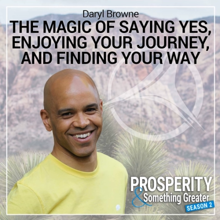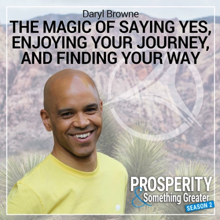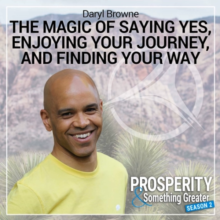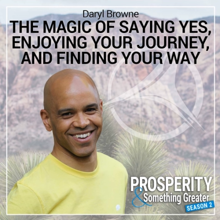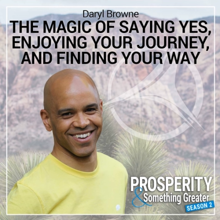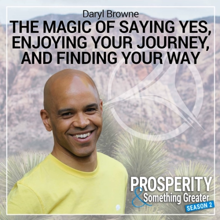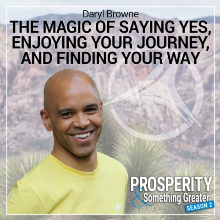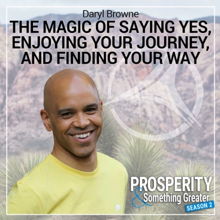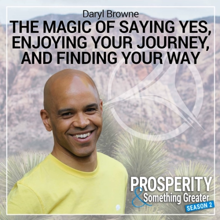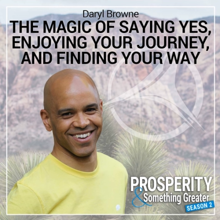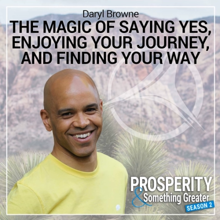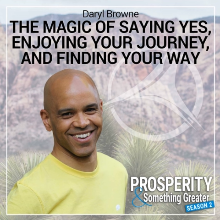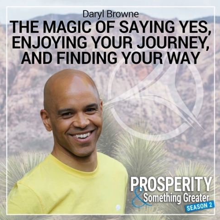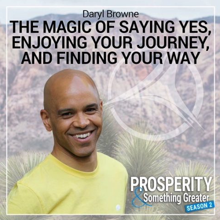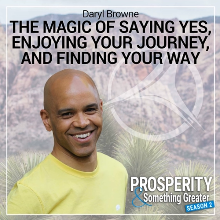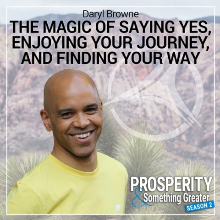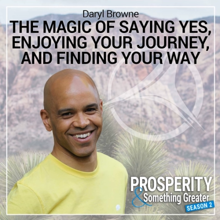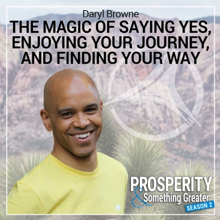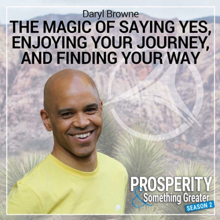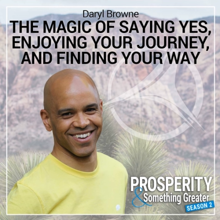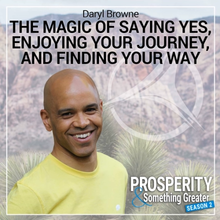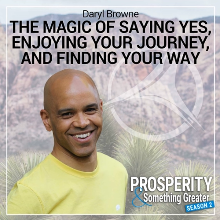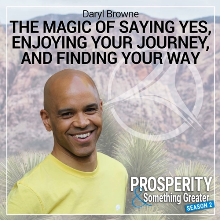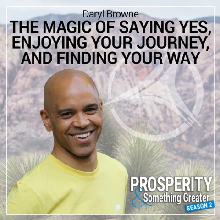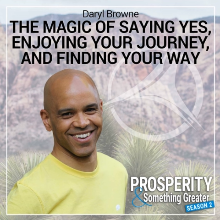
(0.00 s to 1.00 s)

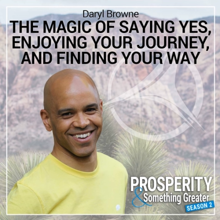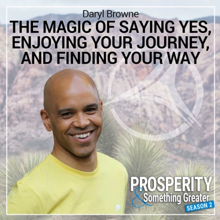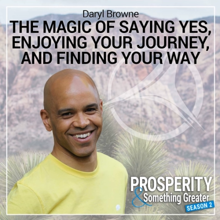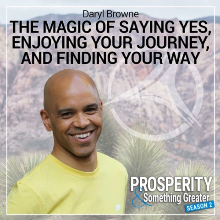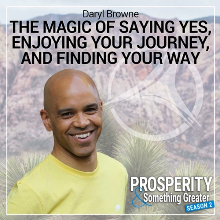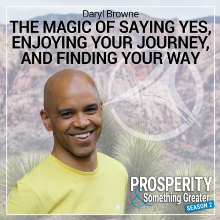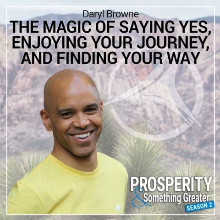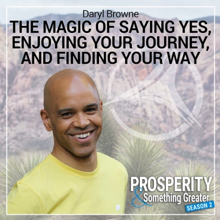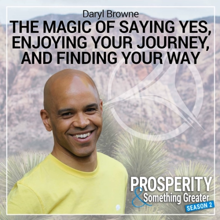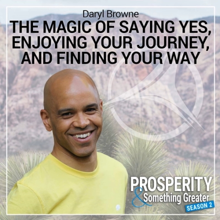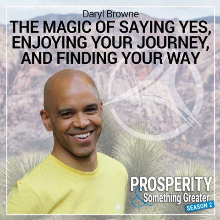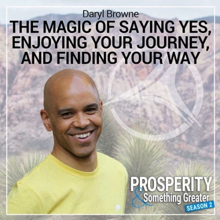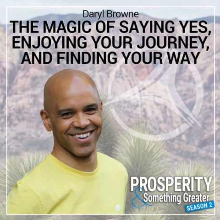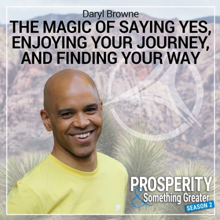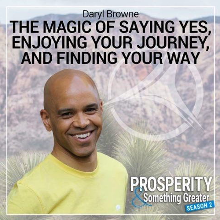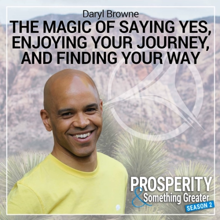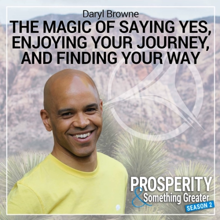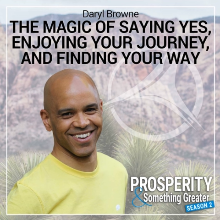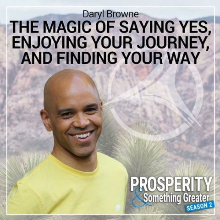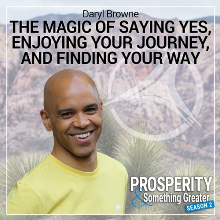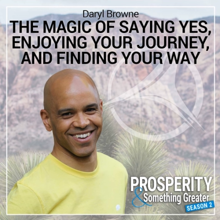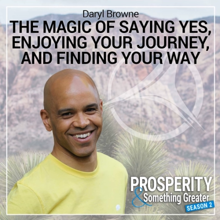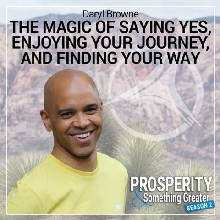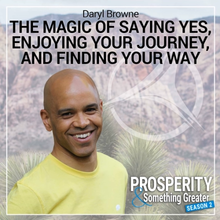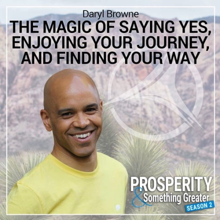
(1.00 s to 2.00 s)

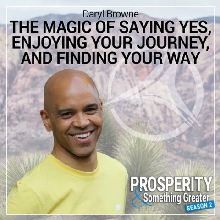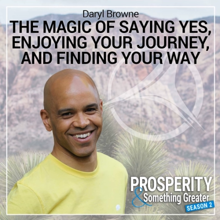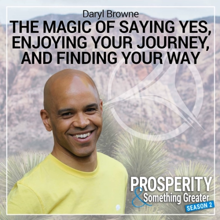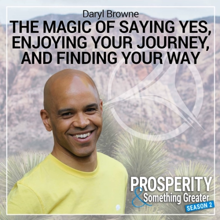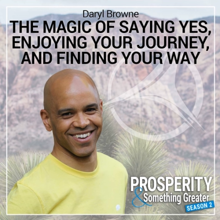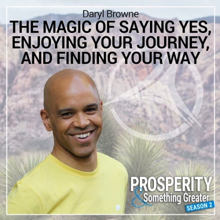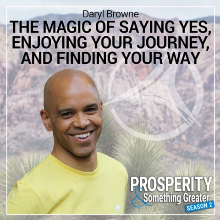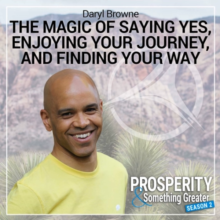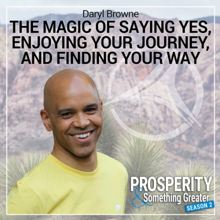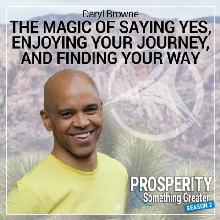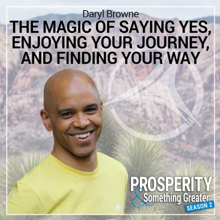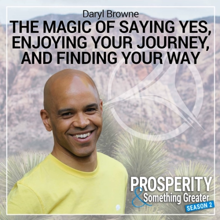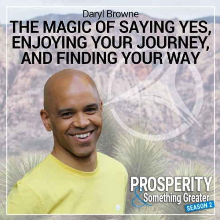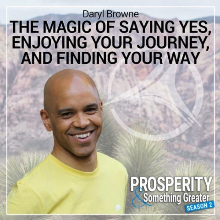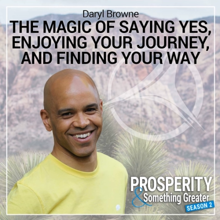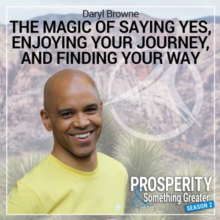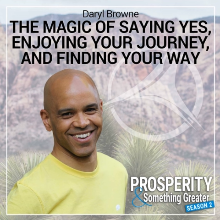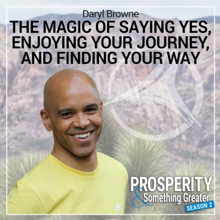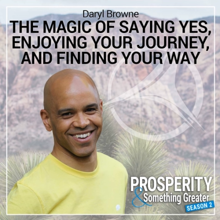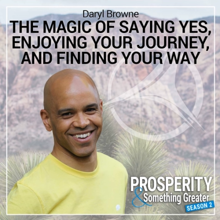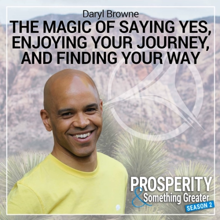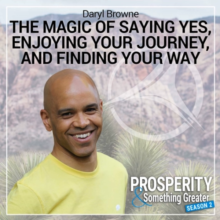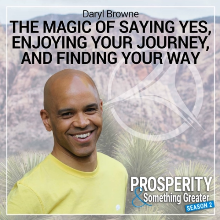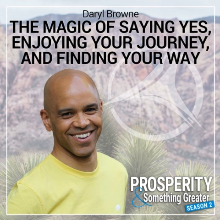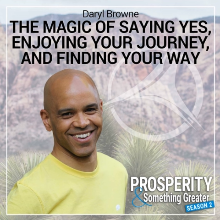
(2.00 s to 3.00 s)

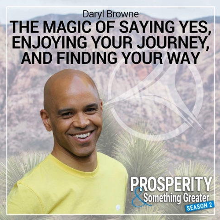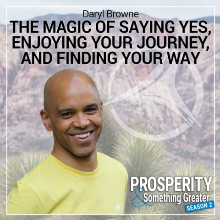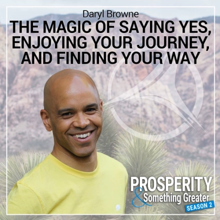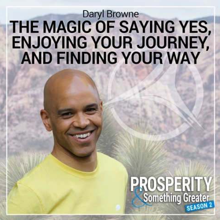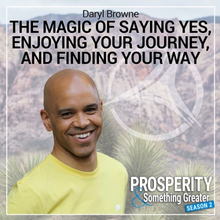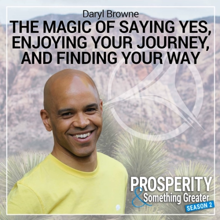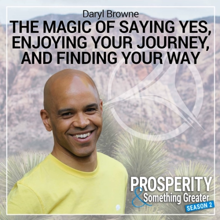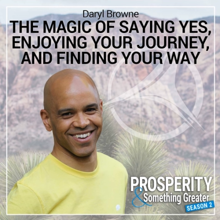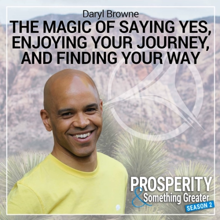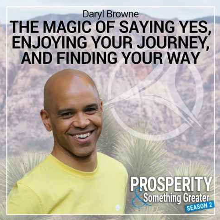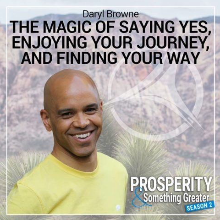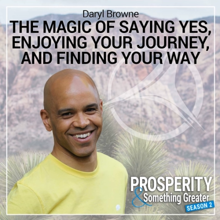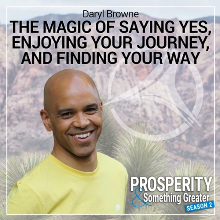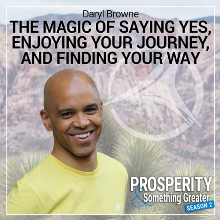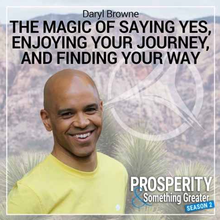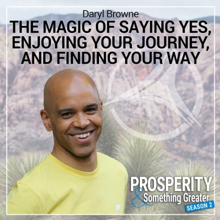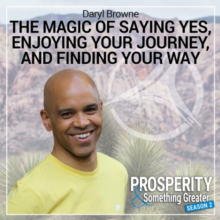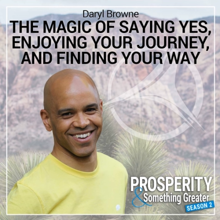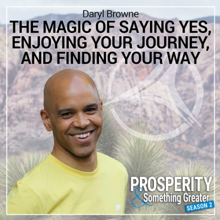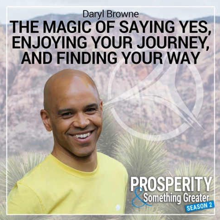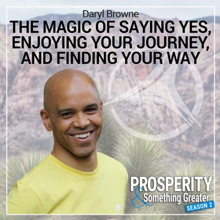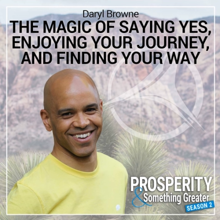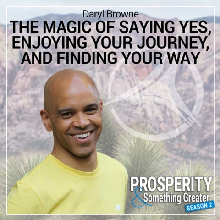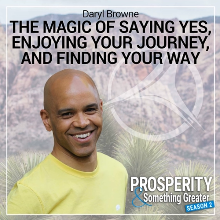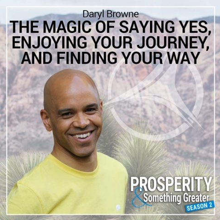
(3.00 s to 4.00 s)

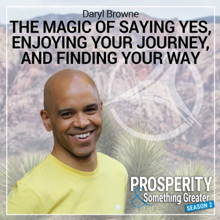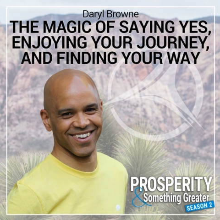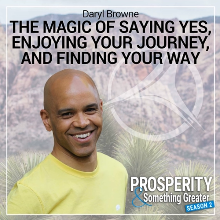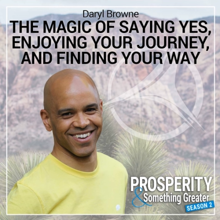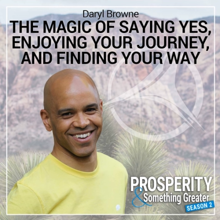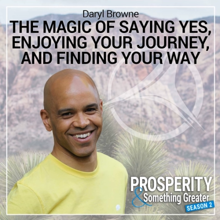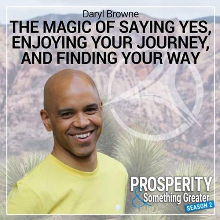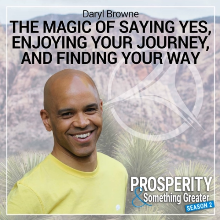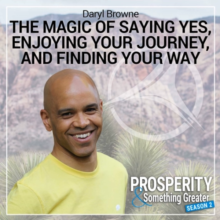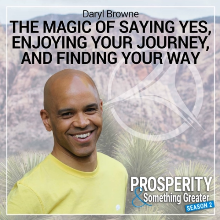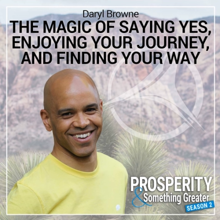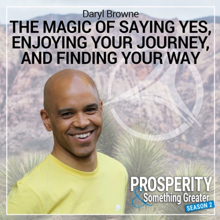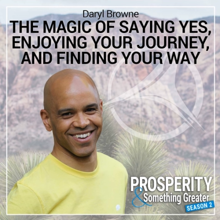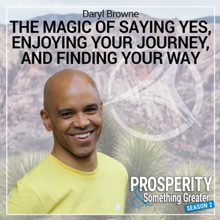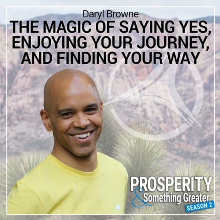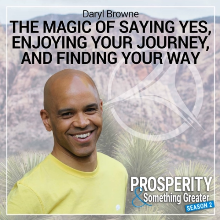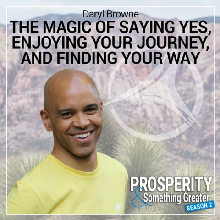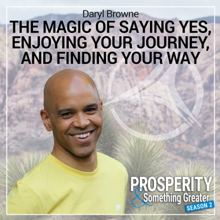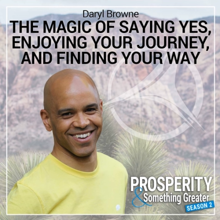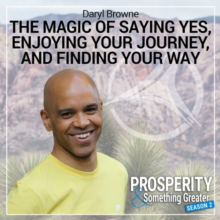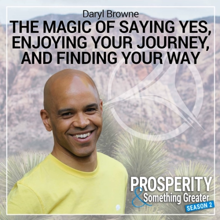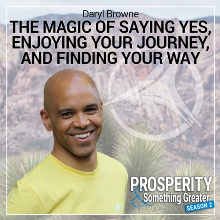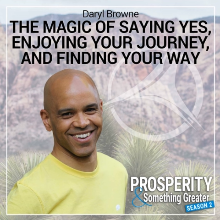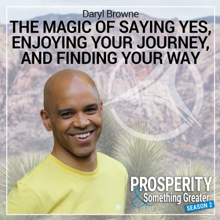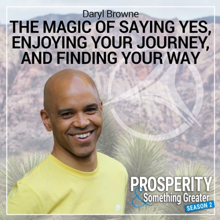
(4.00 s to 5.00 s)

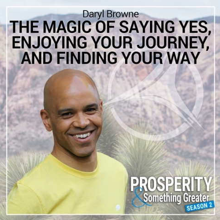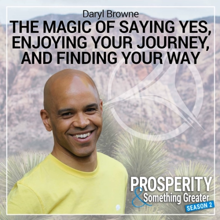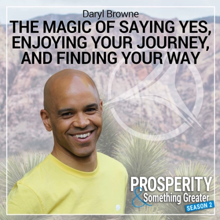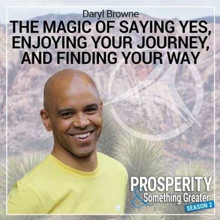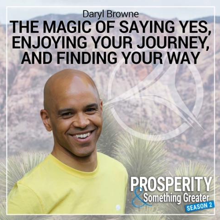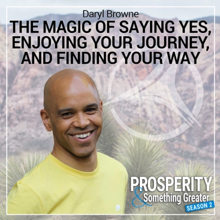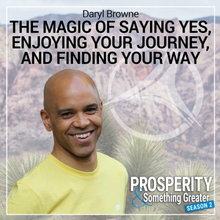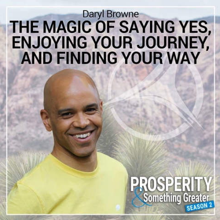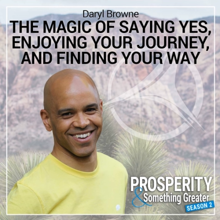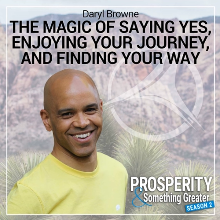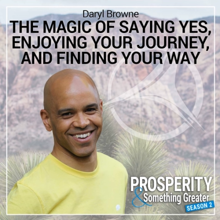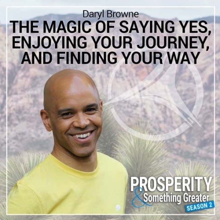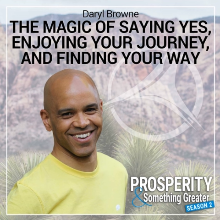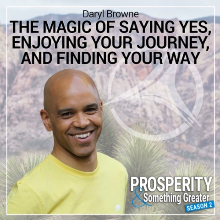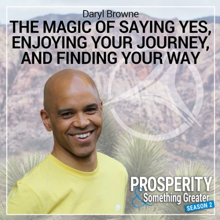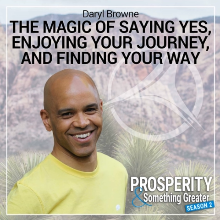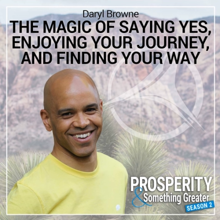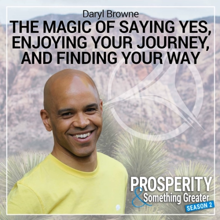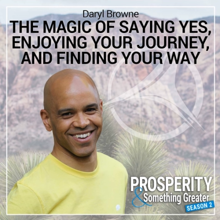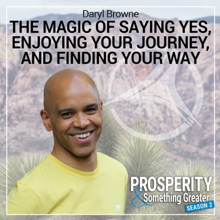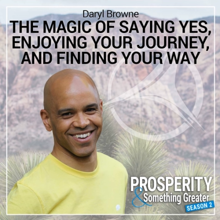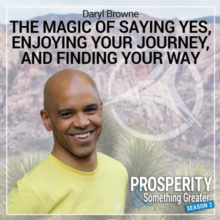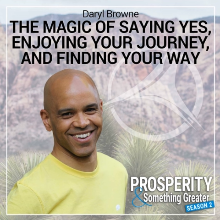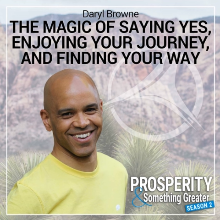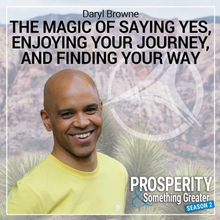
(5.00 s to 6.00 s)

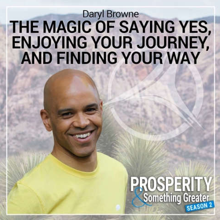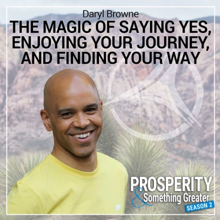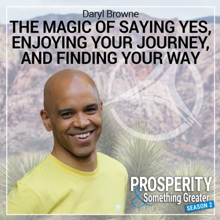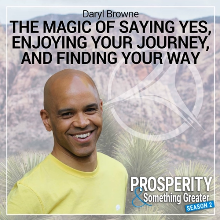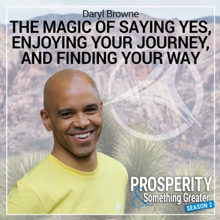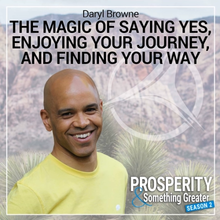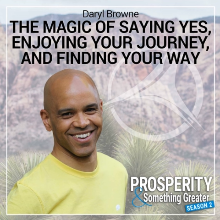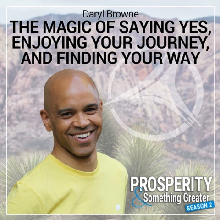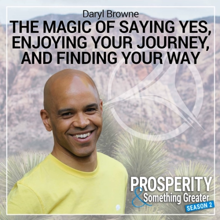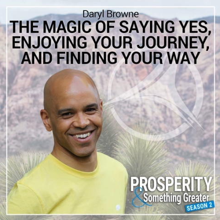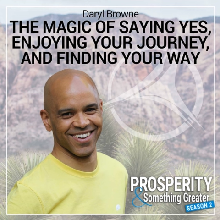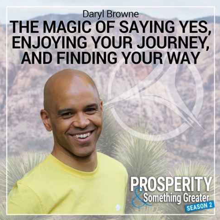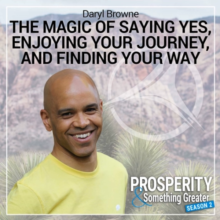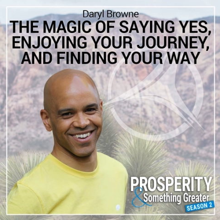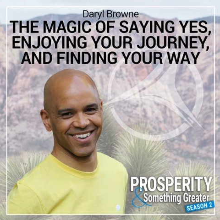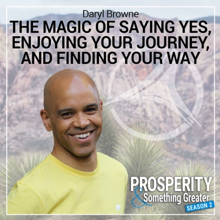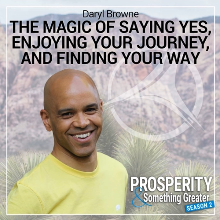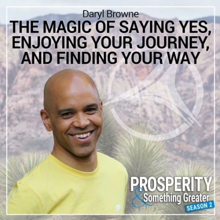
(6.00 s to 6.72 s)
(no lip movement)